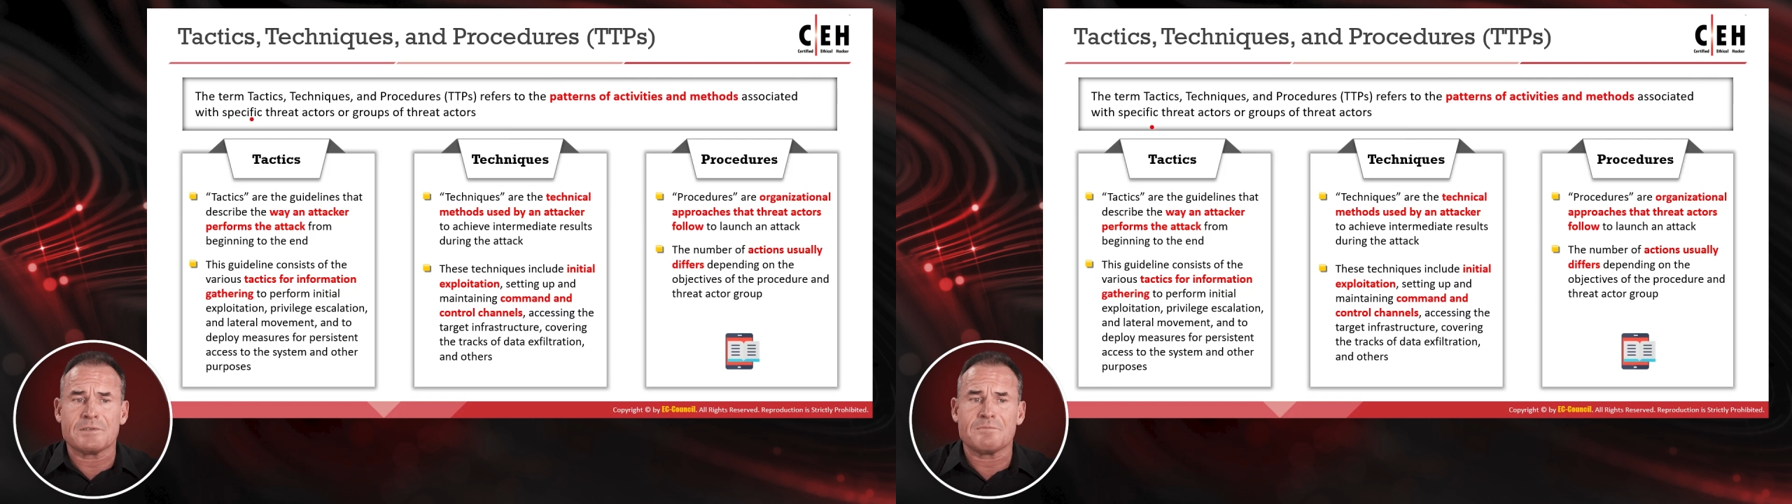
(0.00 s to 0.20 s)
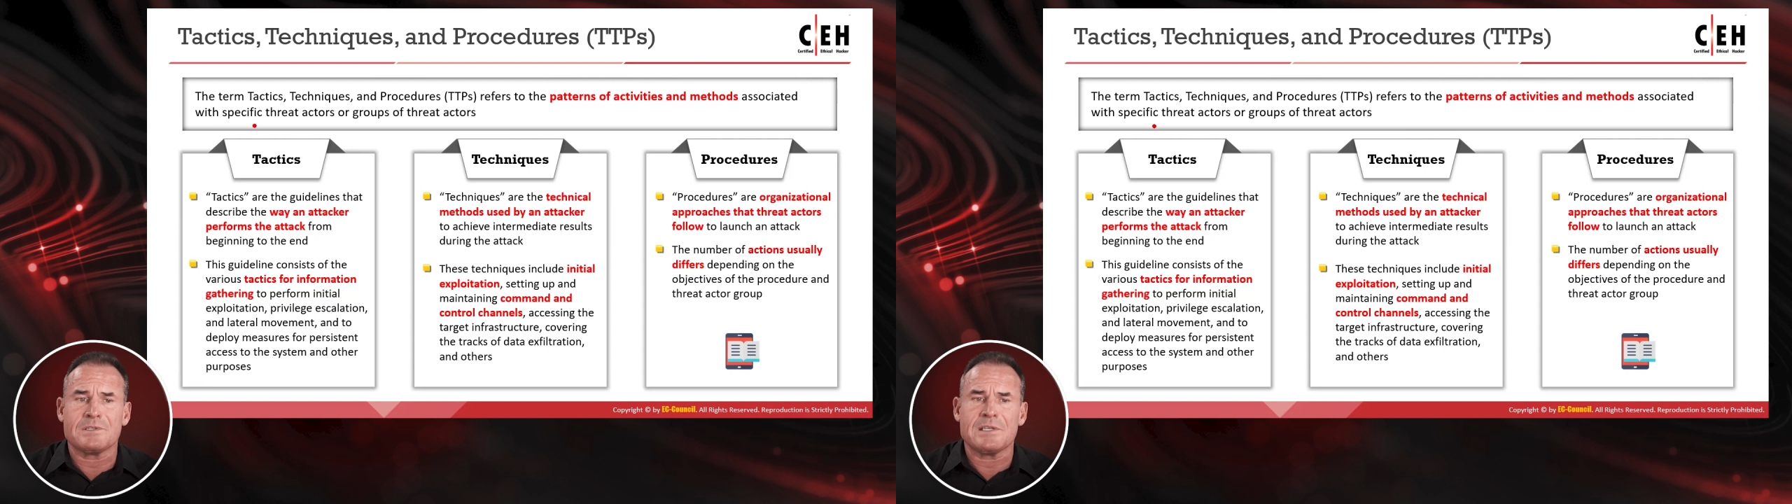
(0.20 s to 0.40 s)

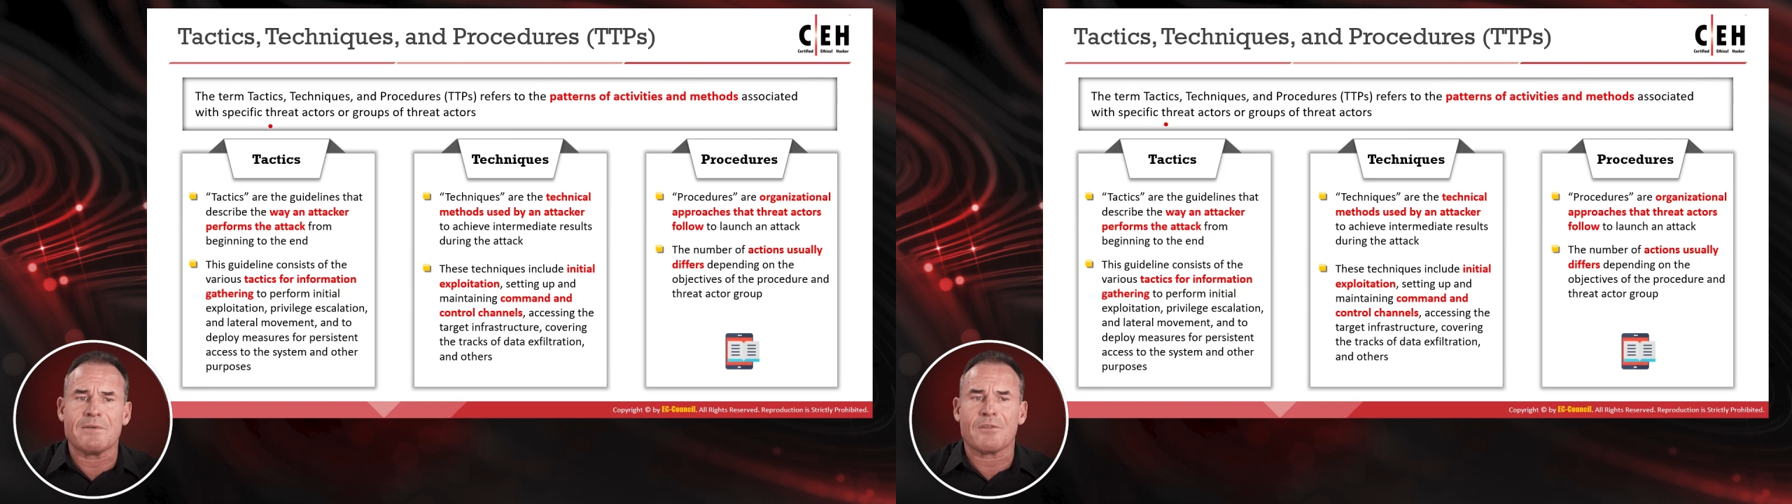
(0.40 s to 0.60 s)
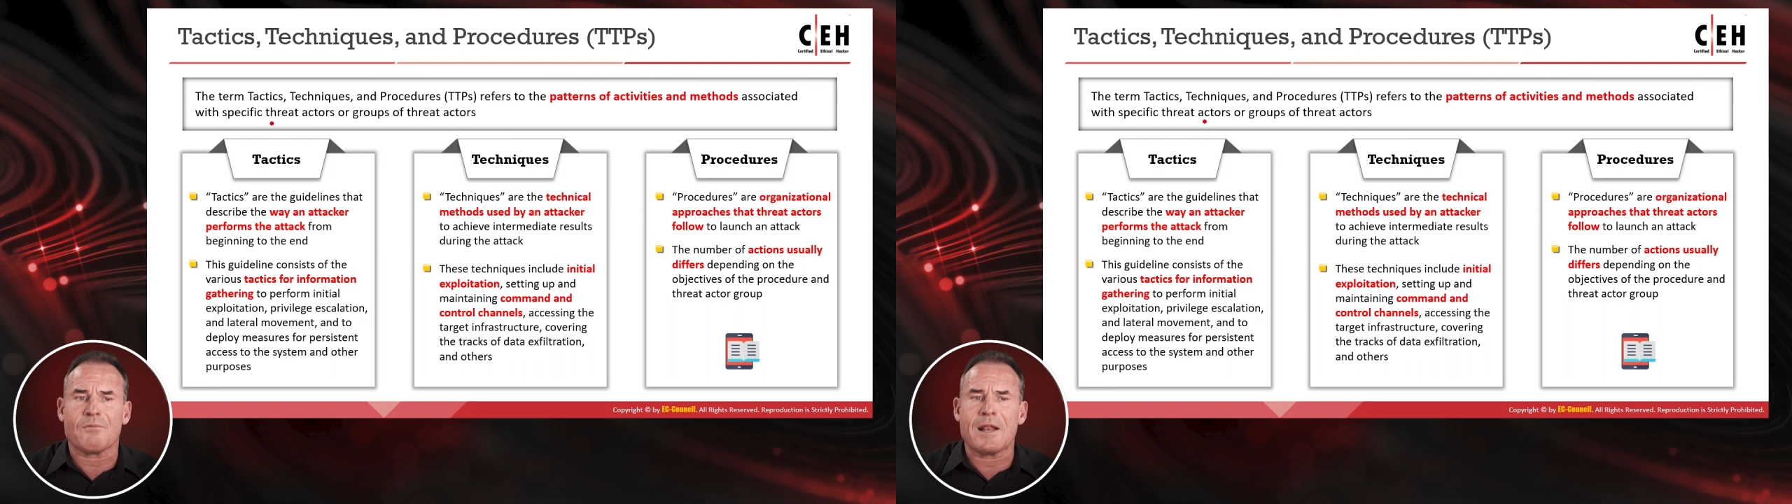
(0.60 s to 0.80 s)
with
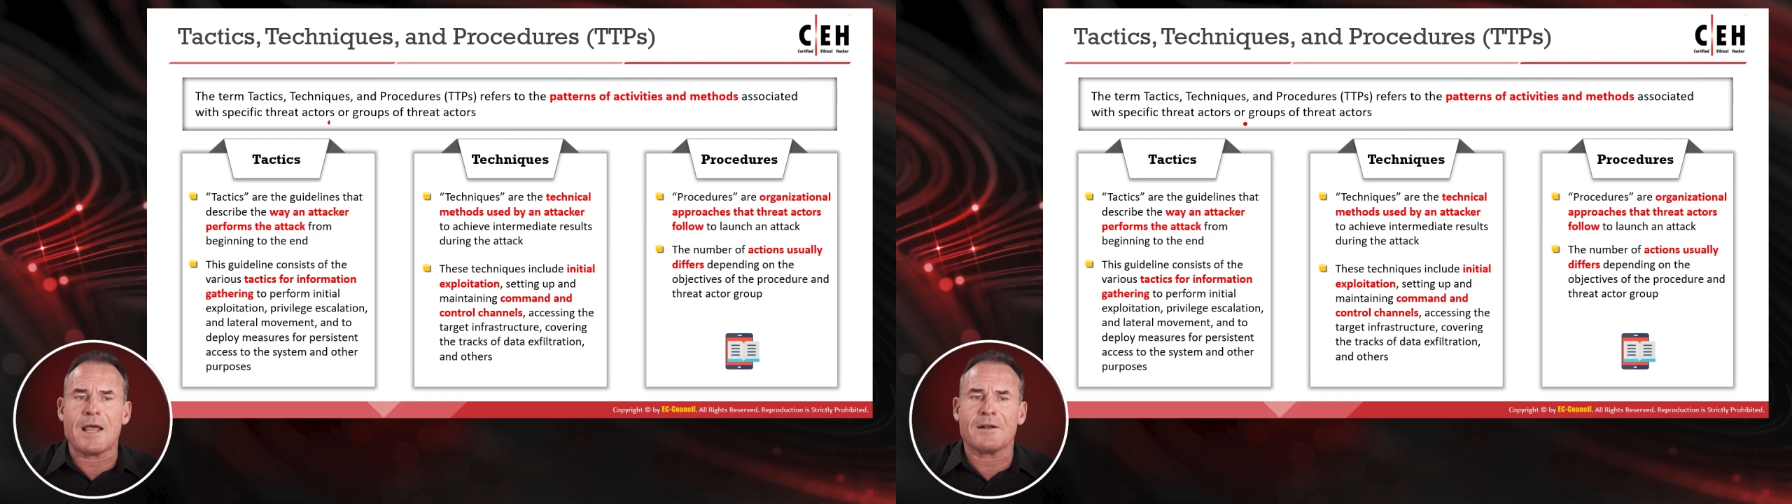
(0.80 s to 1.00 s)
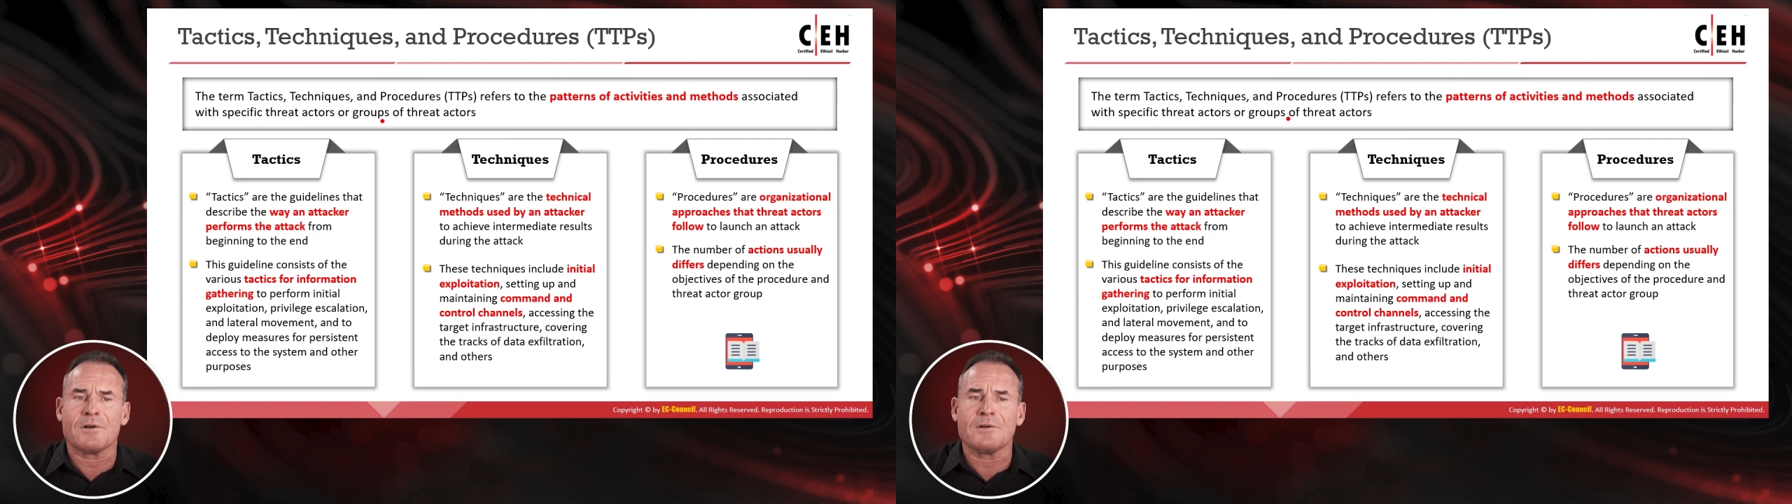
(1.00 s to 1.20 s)
specific threat
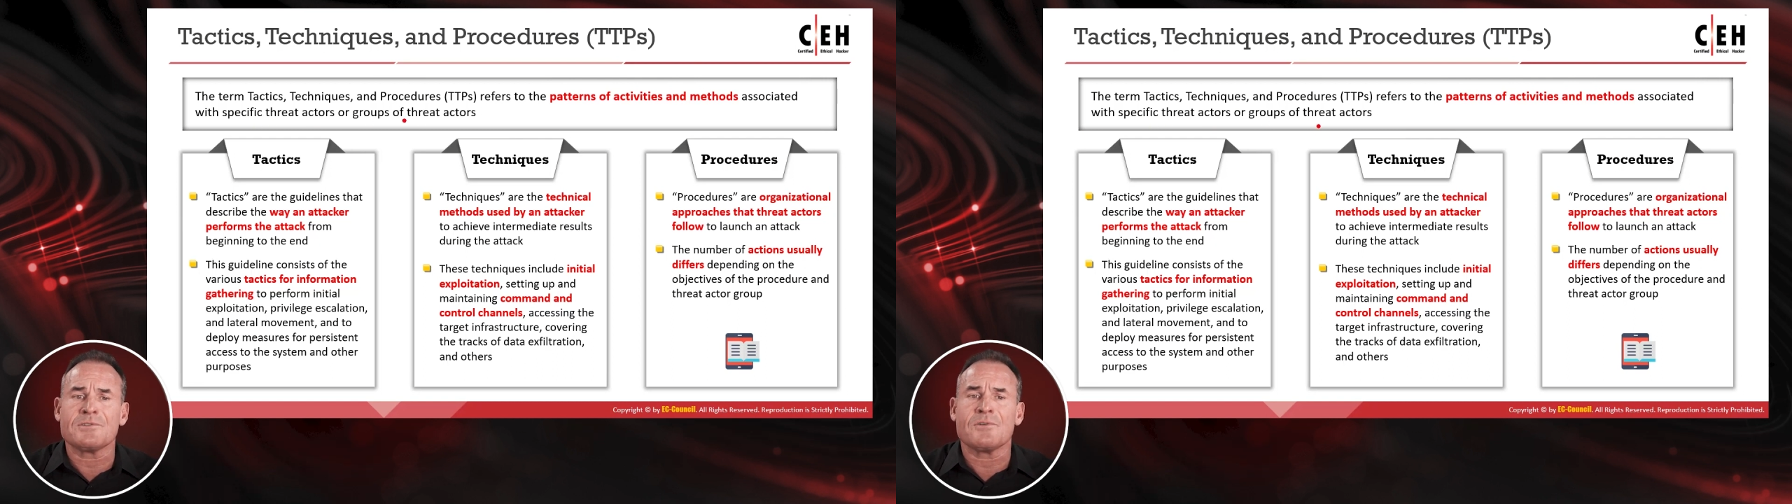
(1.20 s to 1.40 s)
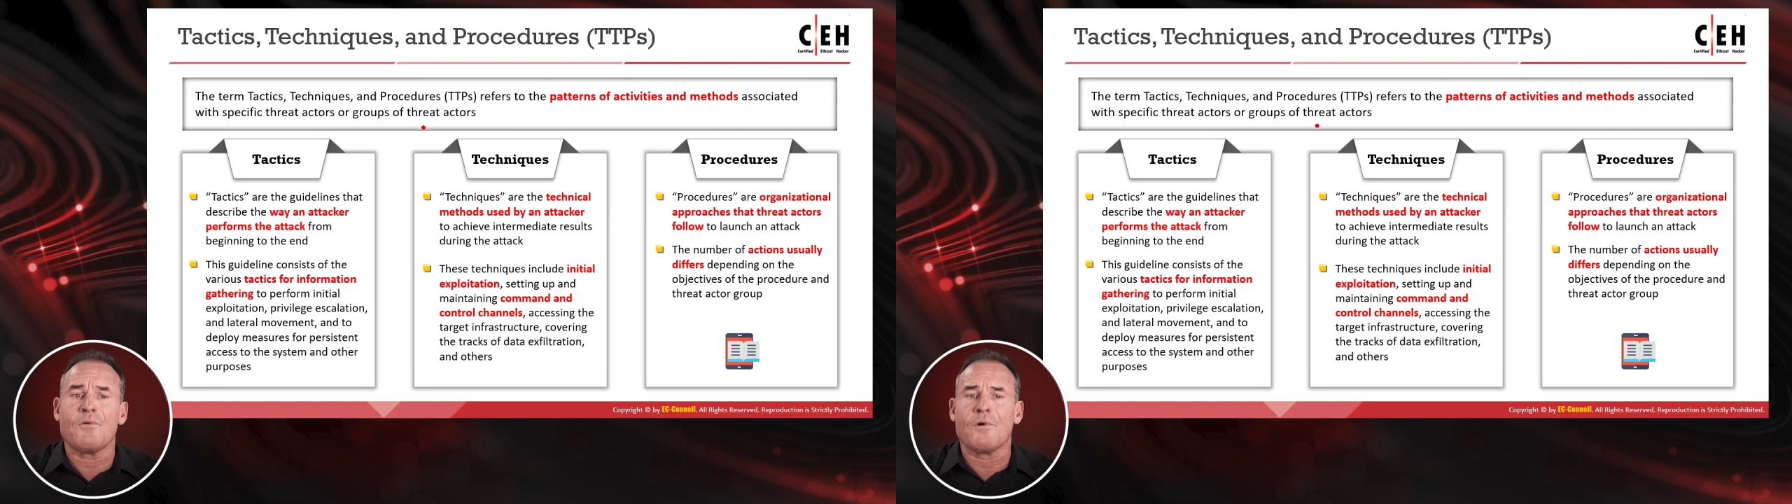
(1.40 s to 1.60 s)
actors